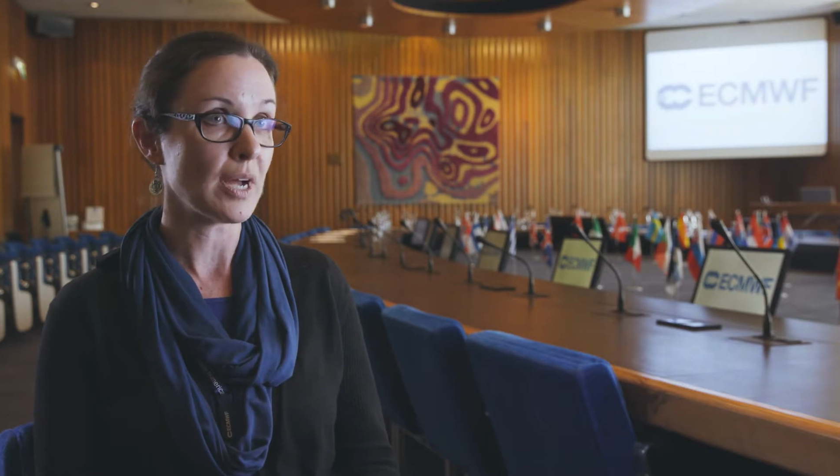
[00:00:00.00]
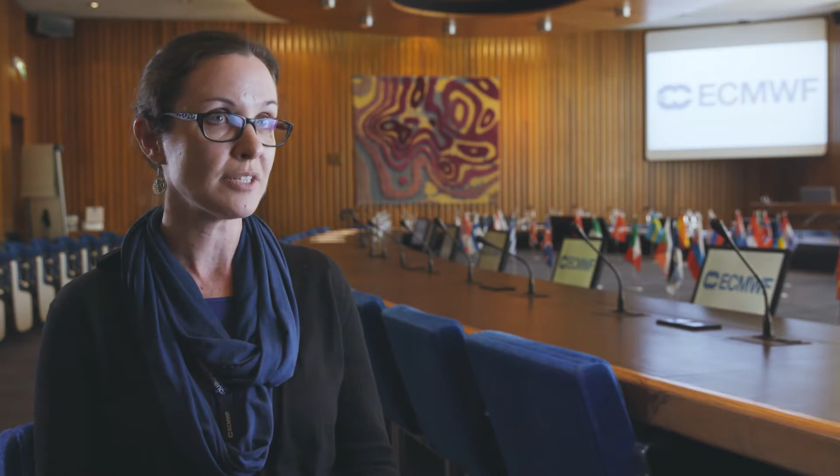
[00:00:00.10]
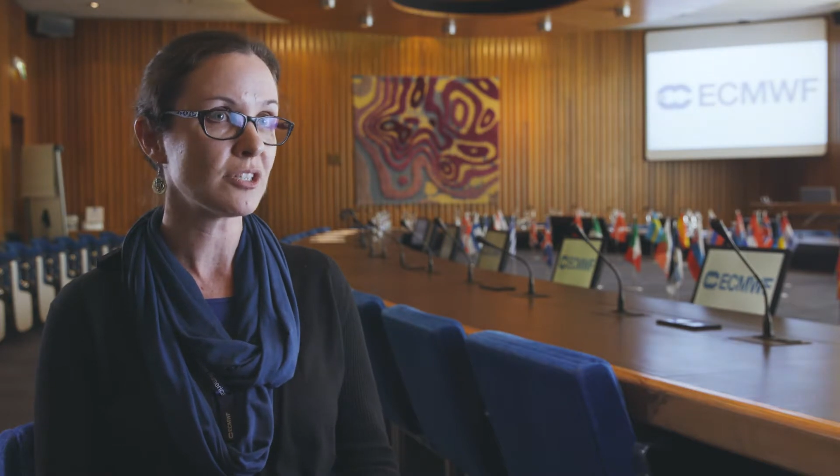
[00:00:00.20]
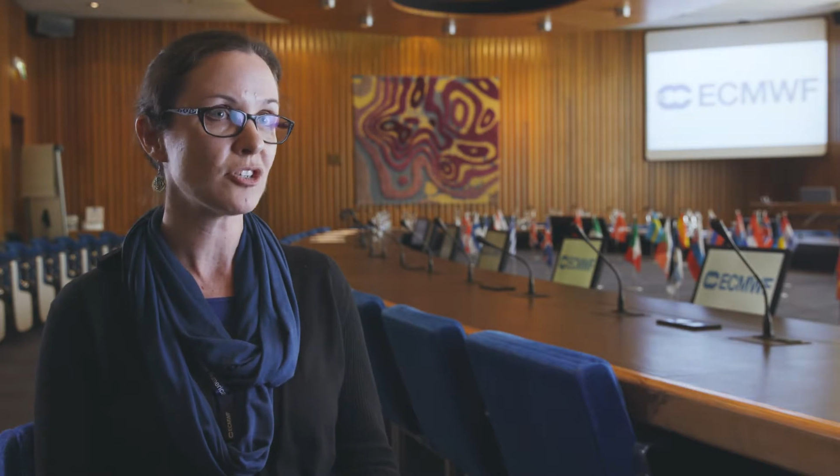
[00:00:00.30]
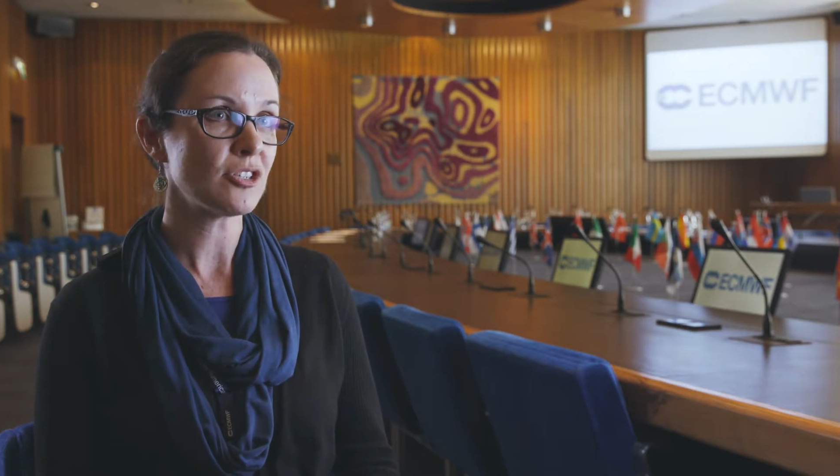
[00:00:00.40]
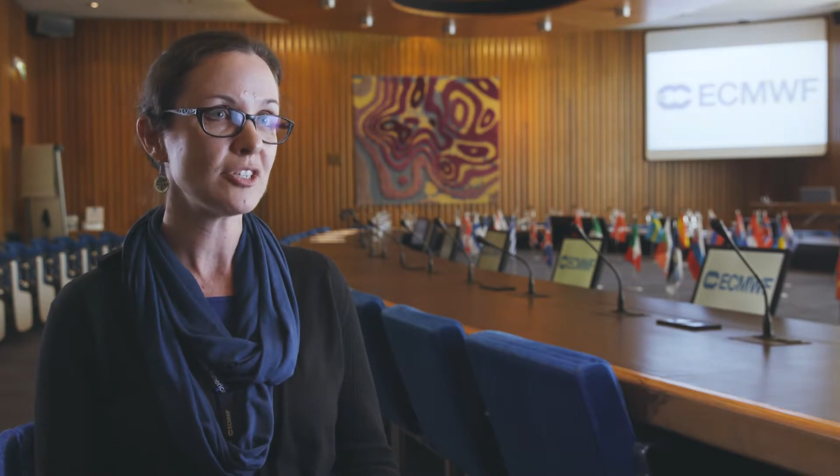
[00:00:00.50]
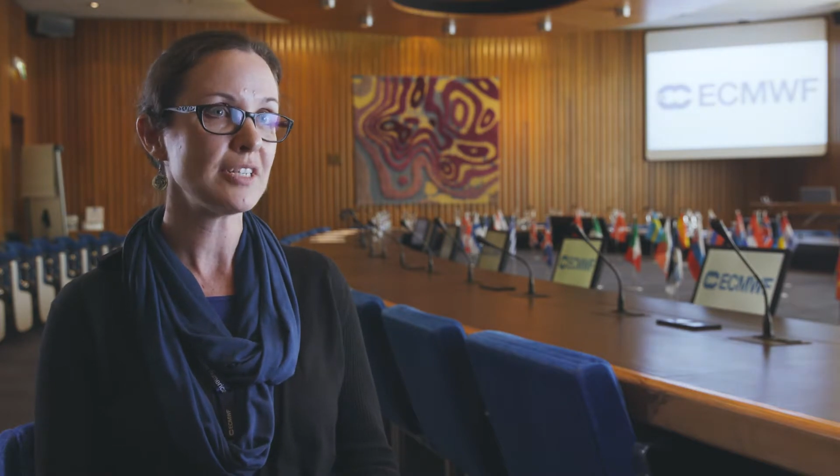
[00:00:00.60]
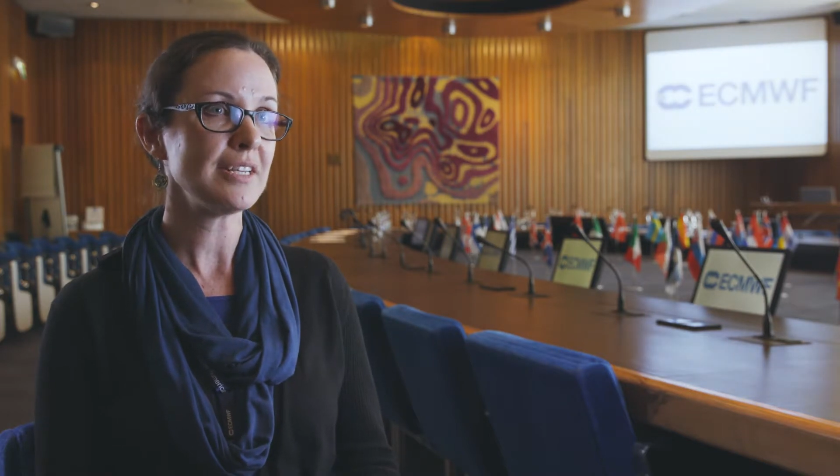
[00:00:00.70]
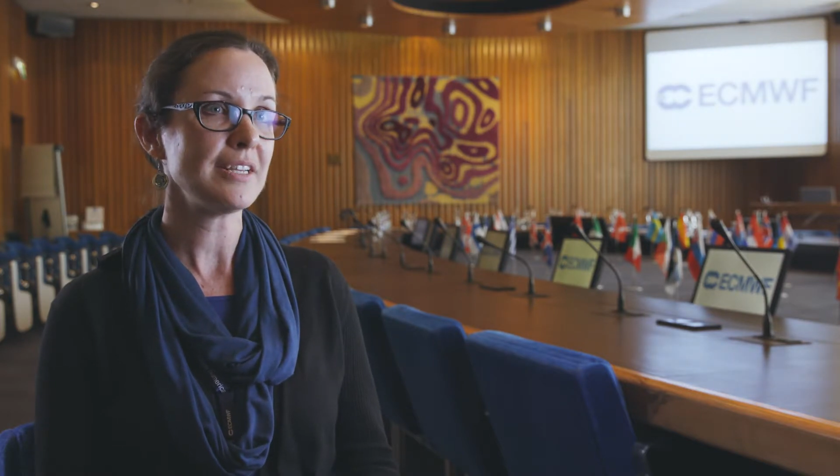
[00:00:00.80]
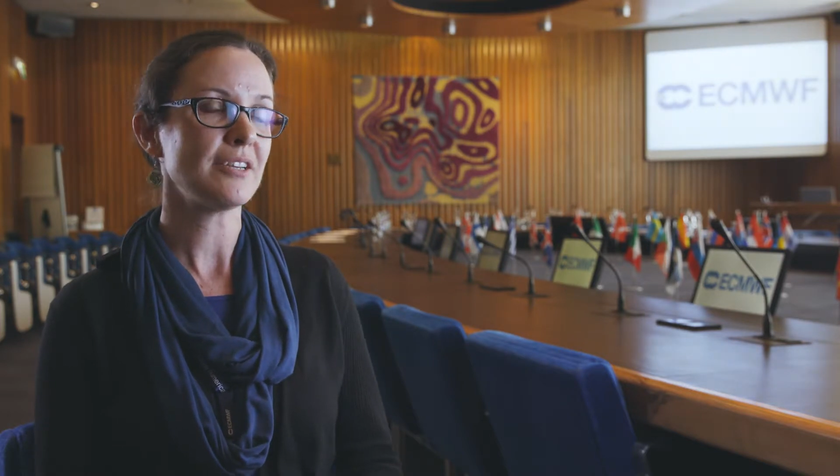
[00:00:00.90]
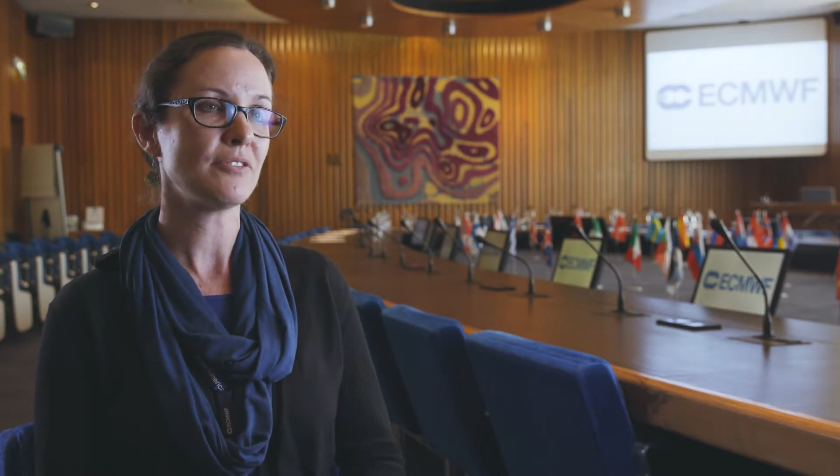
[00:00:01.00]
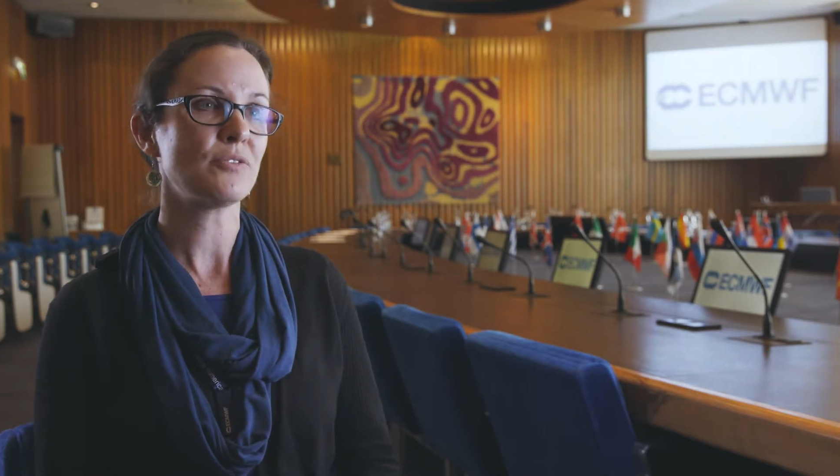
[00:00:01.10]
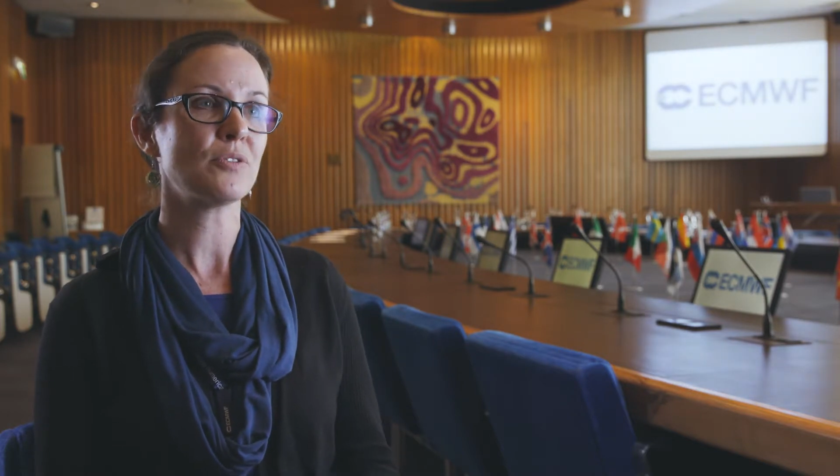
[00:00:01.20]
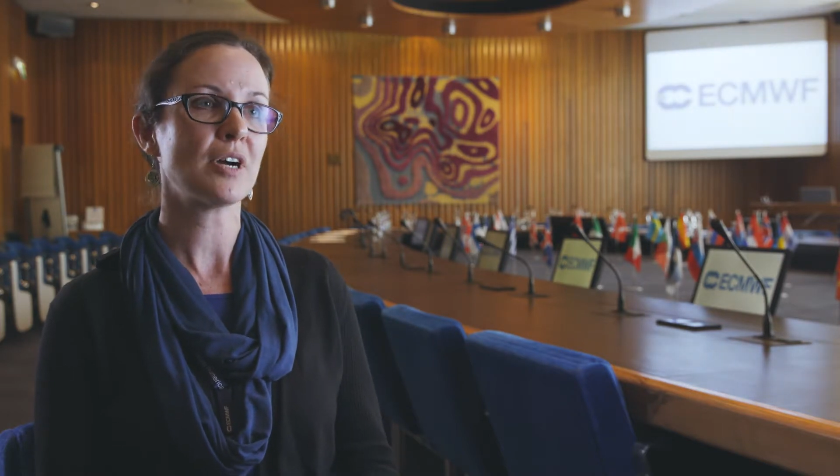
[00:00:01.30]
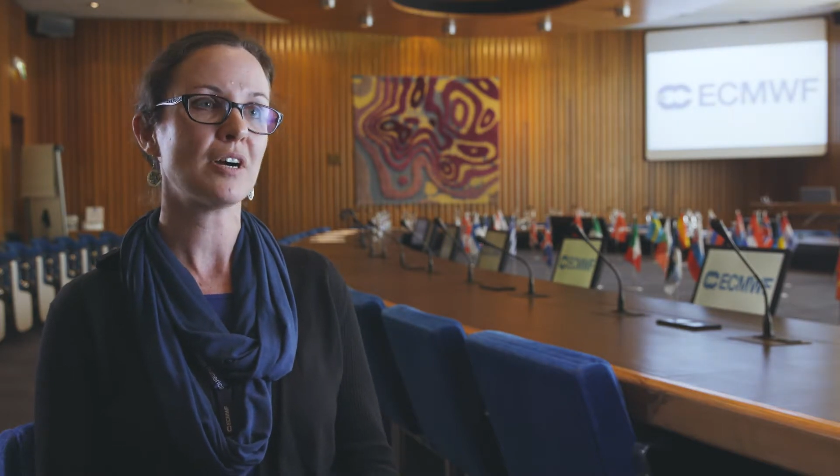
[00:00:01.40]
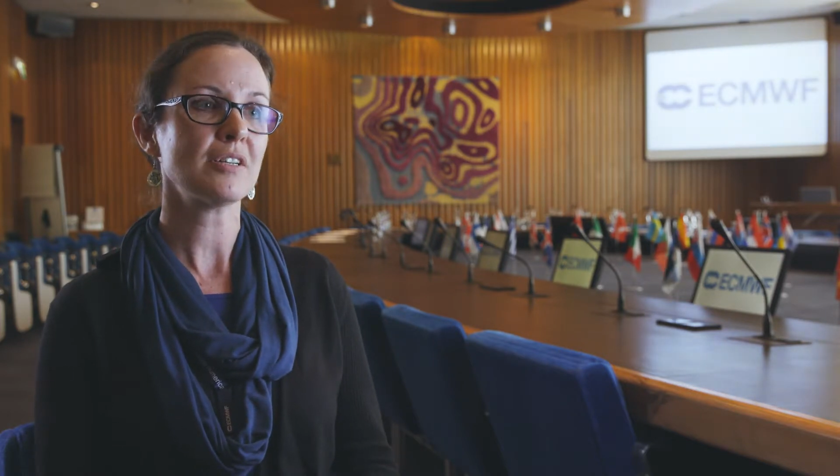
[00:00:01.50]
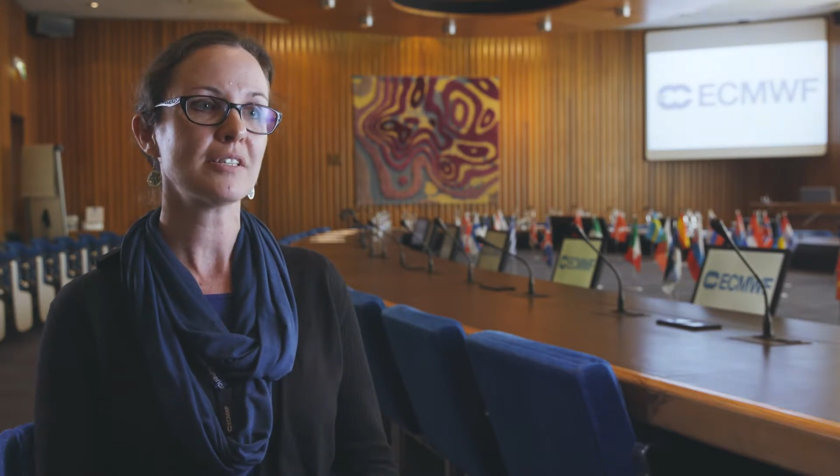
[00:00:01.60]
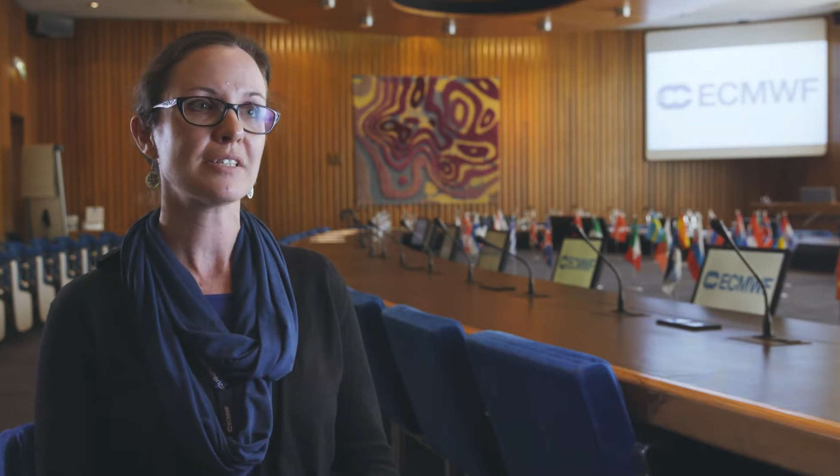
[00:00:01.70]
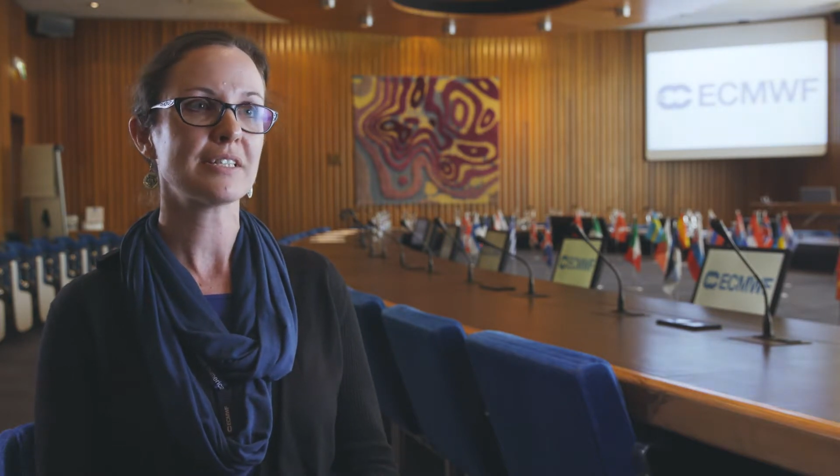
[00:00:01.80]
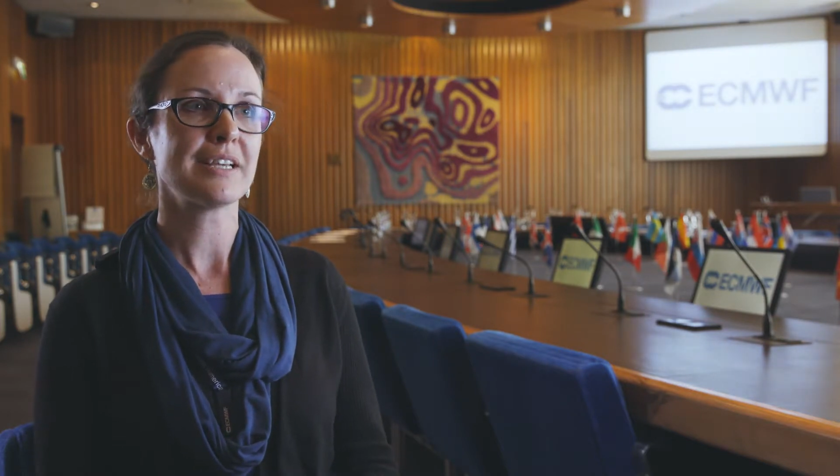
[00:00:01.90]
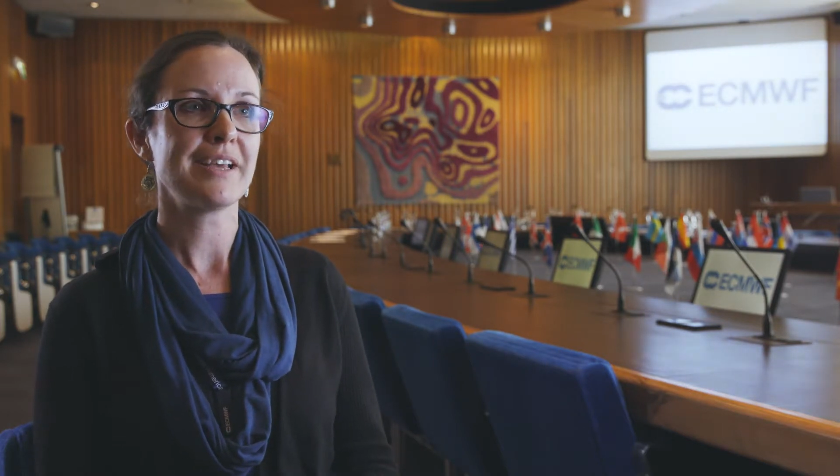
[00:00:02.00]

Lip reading: uncertainty in a forecast?